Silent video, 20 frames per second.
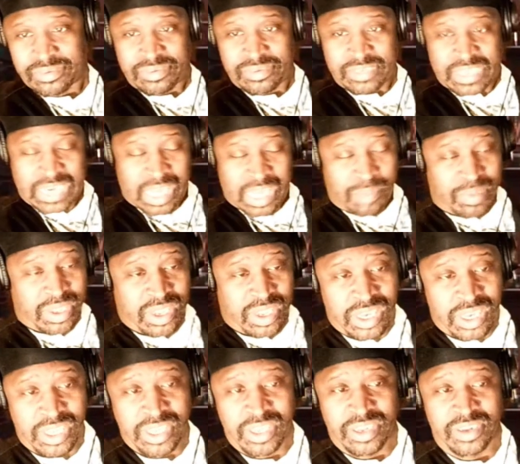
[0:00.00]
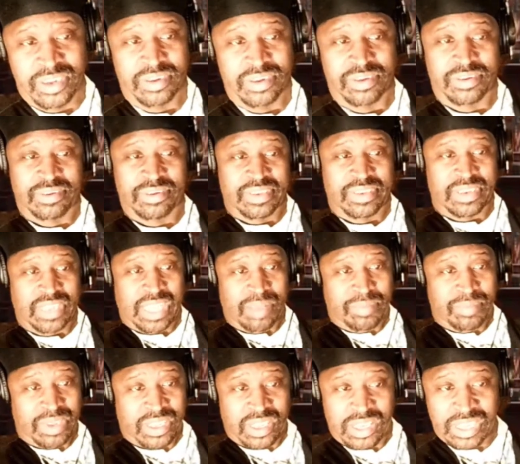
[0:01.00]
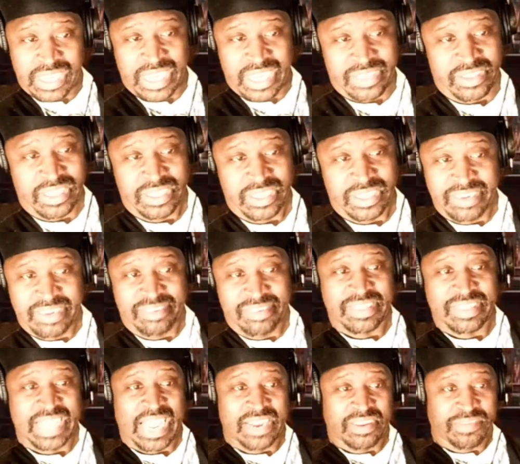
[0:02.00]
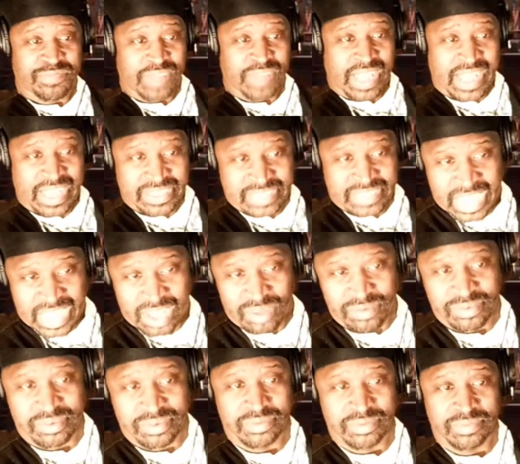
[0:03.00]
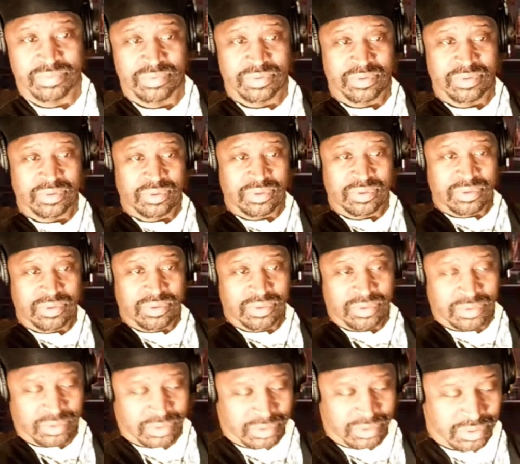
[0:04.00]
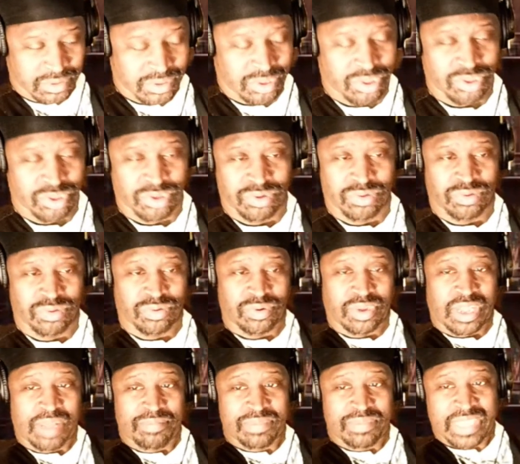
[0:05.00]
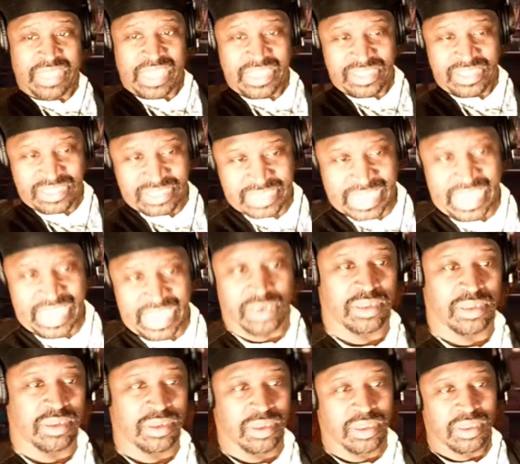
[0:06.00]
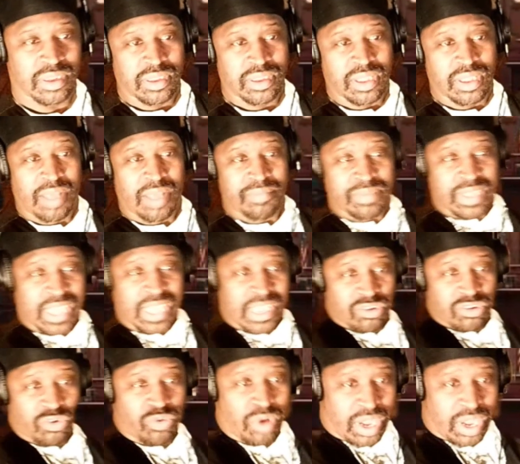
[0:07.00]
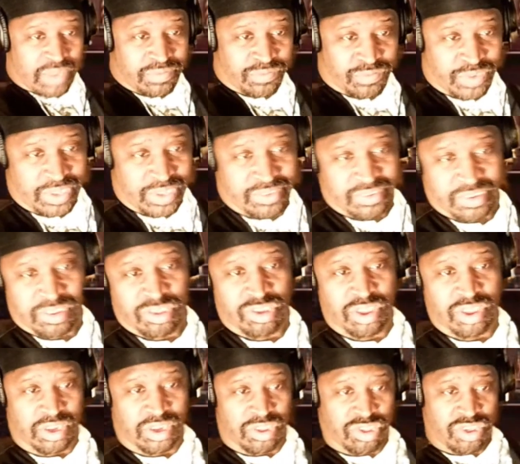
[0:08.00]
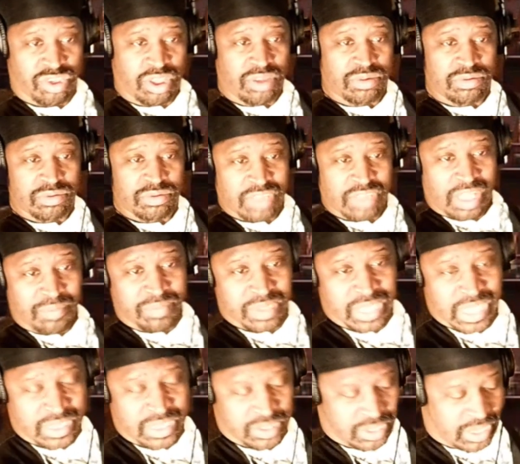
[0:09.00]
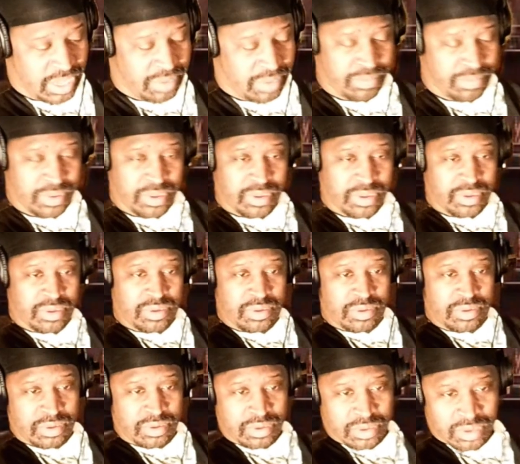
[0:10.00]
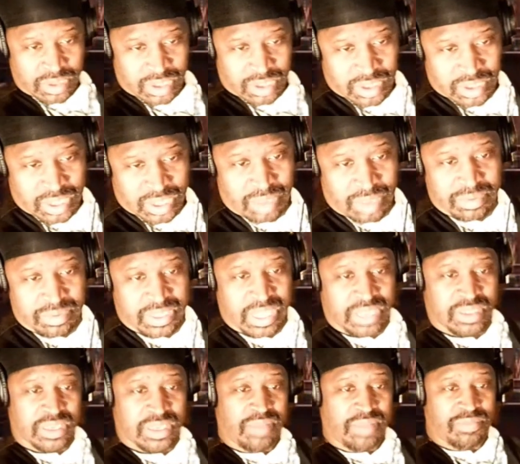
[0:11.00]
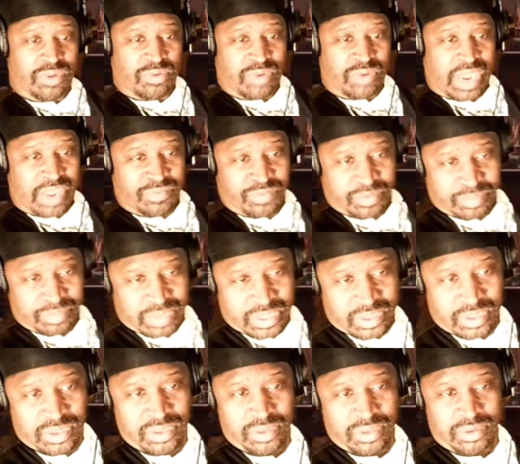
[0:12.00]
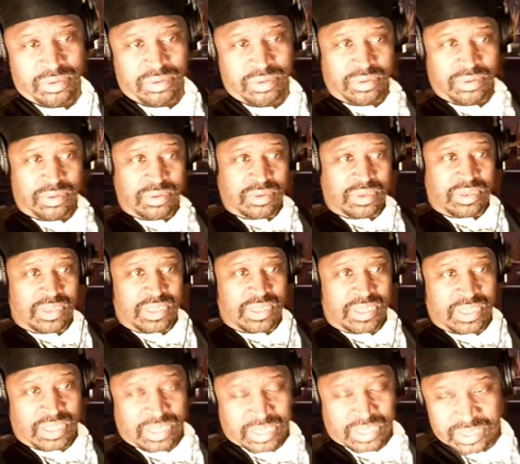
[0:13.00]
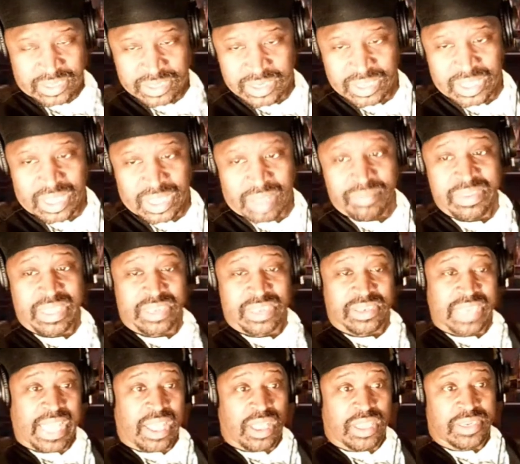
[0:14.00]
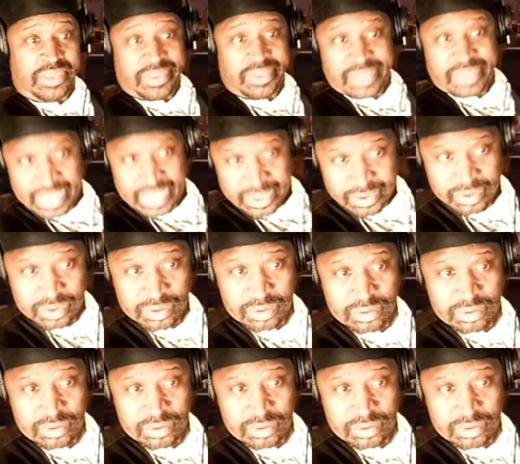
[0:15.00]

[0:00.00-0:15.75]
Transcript: And I'm going to clear at the least $95,000. Chill. I'm getting Danny. I'm getting Quantum Physics, Chilla Jones. I'm getting them. I'm getting them to write for me. And I'm getting that honey cake.